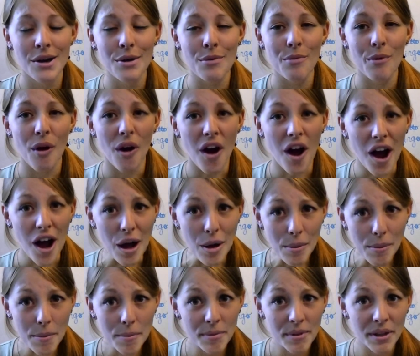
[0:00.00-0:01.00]

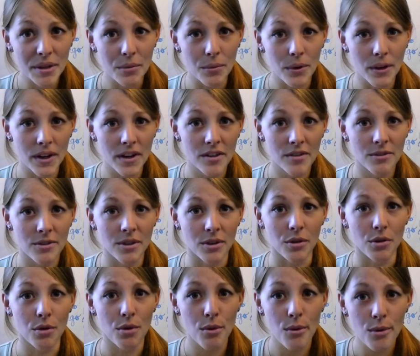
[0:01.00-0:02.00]
probably one of the
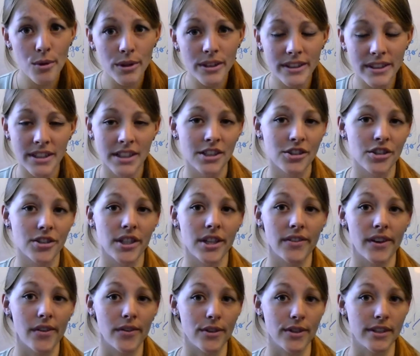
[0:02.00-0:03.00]
coolest ninjas I've
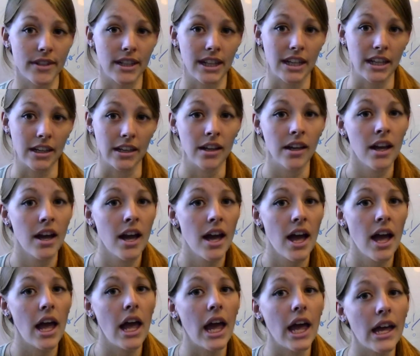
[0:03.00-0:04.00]
ever seen.
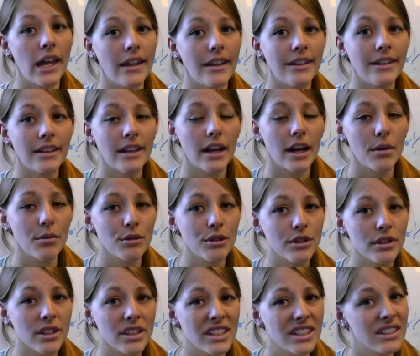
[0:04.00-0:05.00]
And I'm
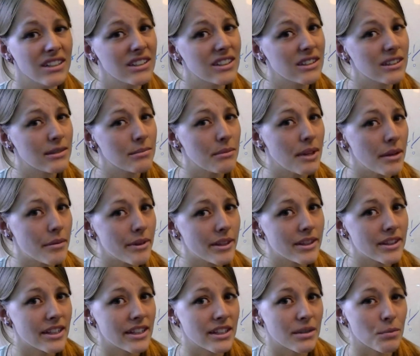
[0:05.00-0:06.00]
just, it's maybe a
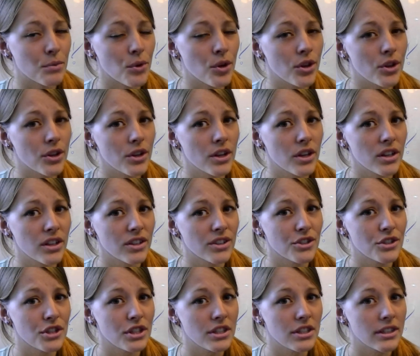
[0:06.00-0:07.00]
slight spoiler,
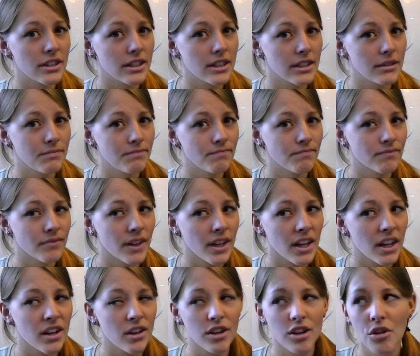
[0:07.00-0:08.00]
she's, Konan.
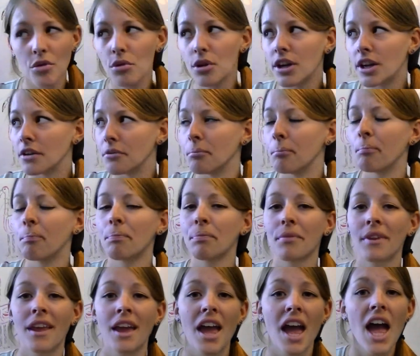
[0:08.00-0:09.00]

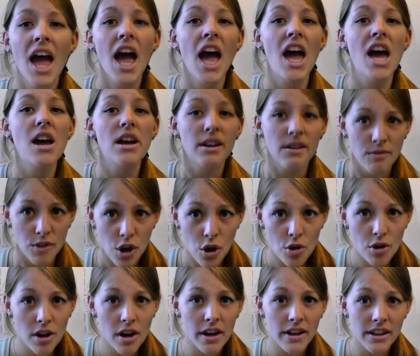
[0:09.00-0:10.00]

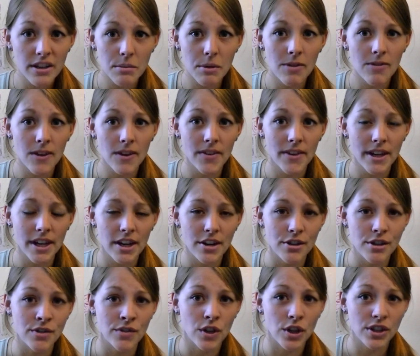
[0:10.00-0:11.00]
Konan is my favorite
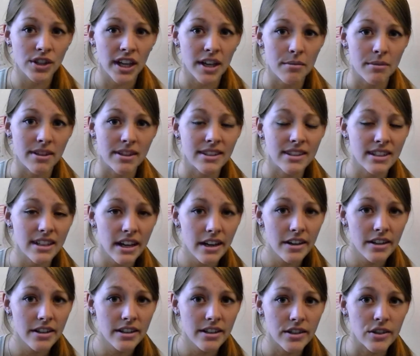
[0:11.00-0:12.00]
character of all time in this
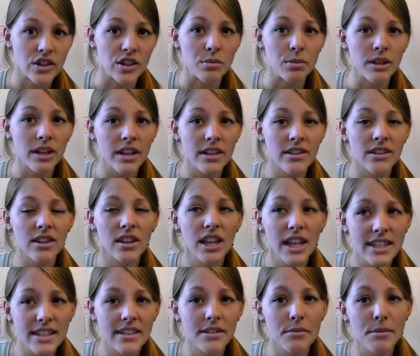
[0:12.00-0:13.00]
entire series because,
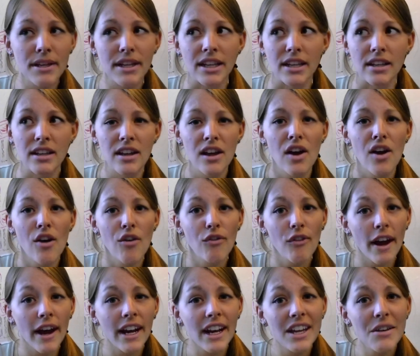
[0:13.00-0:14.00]
let's admit it,
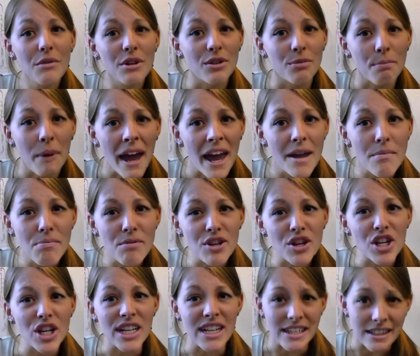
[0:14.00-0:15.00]
fighting with paper
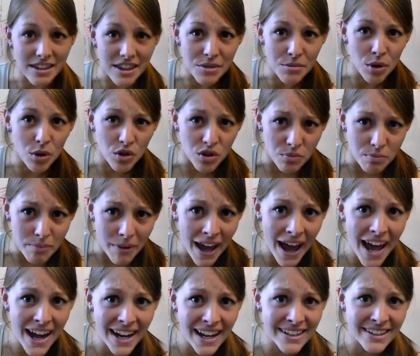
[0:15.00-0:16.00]
is the most
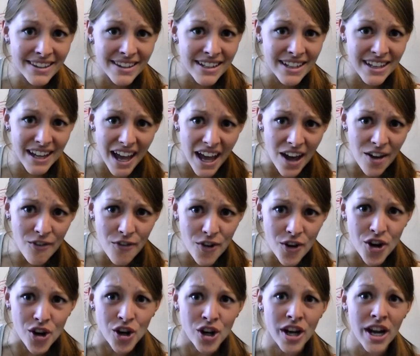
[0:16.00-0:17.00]
badass thing
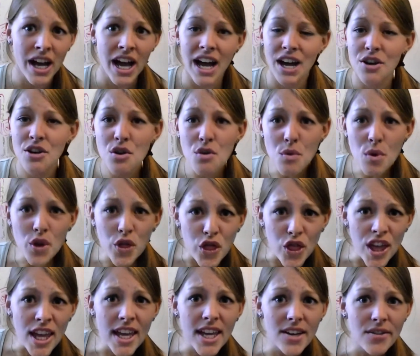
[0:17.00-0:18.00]
ever! Who would
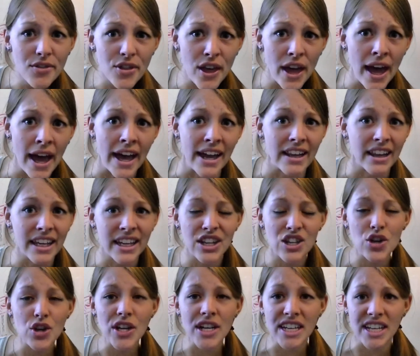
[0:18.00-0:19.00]
think of that? Like,
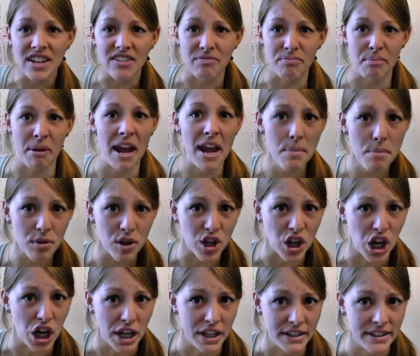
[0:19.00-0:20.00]
you could give paper
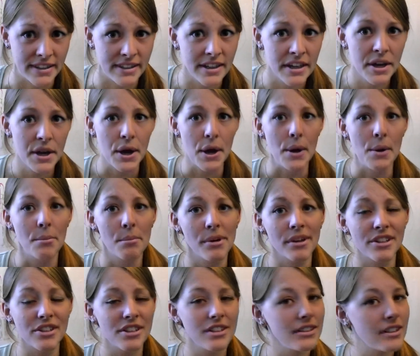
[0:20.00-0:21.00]
cuts!
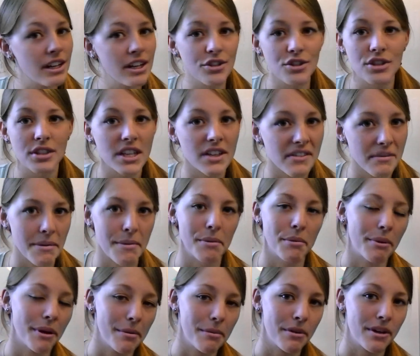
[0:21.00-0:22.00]
But she's not just giving people
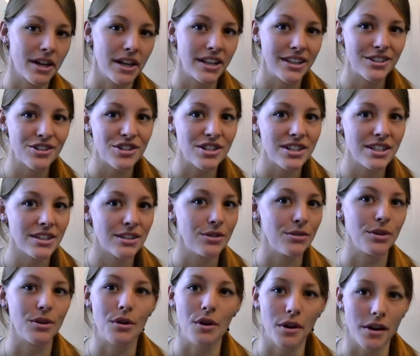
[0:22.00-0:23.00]
paper cuts, she's
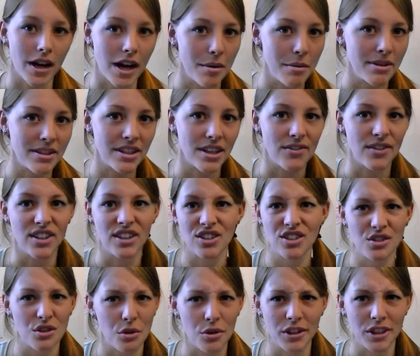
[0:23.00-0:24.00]
doing origami stuff and it's
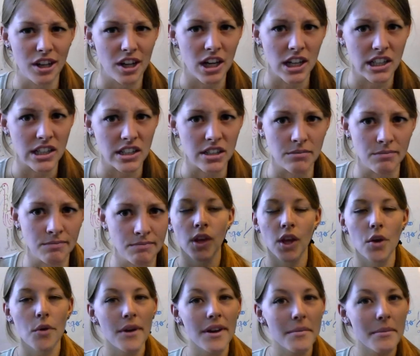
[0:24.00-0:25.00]
totally awesome.
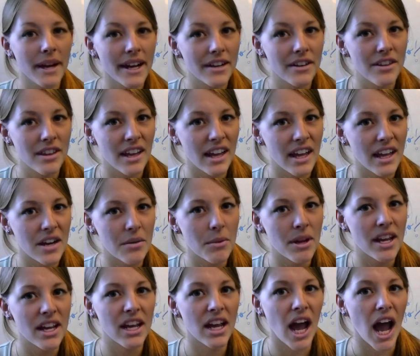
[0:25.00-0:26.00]
Going back to the
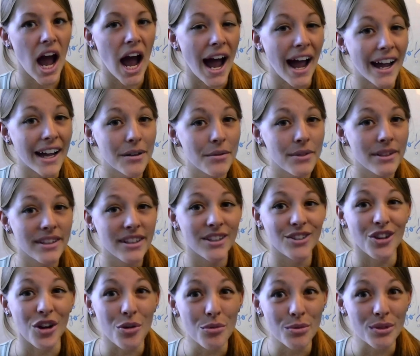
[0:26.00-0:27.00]
anime, I would say
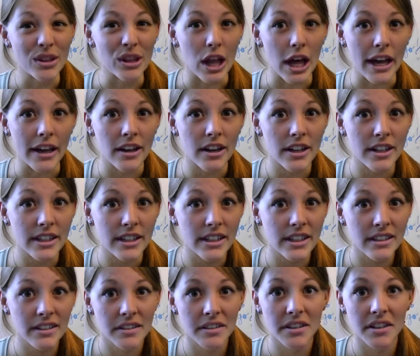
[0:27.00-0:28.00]
don't rely on
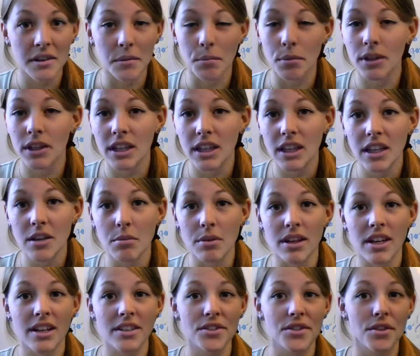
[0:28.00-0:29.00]
it completely
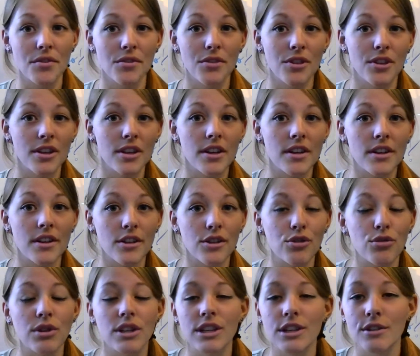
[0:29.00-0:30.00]
because of the
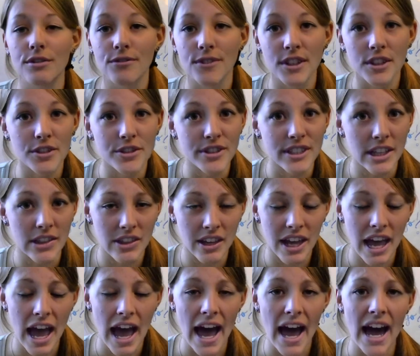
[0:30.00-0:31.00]
3-year fillers that they
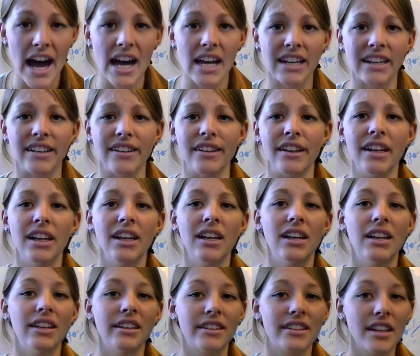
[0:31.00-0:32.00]
had, and
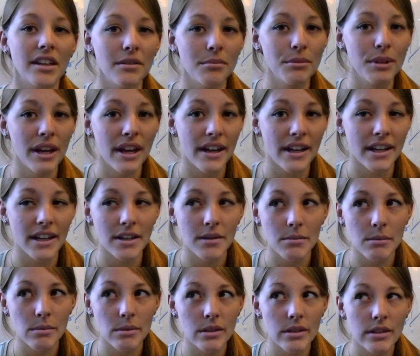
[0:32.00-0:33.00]

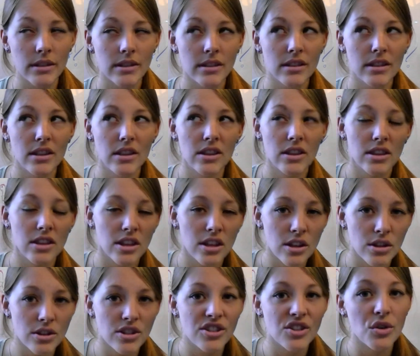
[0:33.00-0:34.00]
sometimes the
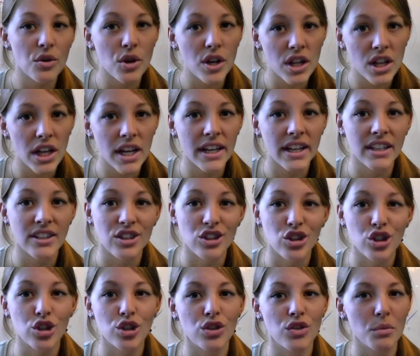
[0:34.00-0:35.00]
storyline gets a
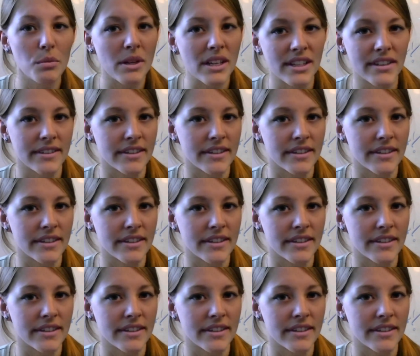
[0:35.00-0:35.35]
little mixed